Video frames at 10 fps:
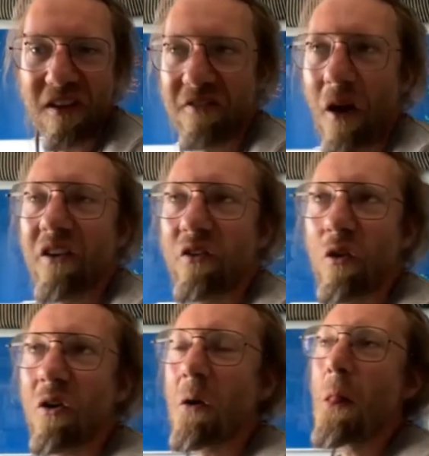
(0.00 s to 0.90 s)
It's very
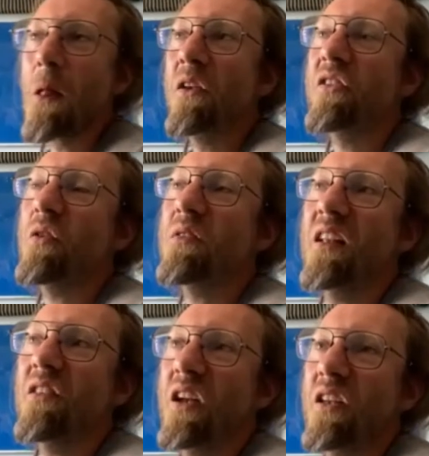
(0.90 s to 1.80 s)
strong. So
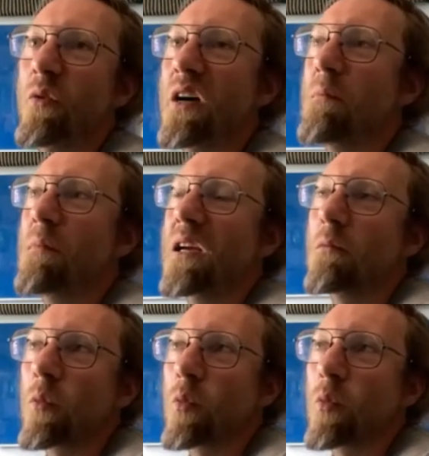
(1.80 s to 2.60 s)
that's why I'm like,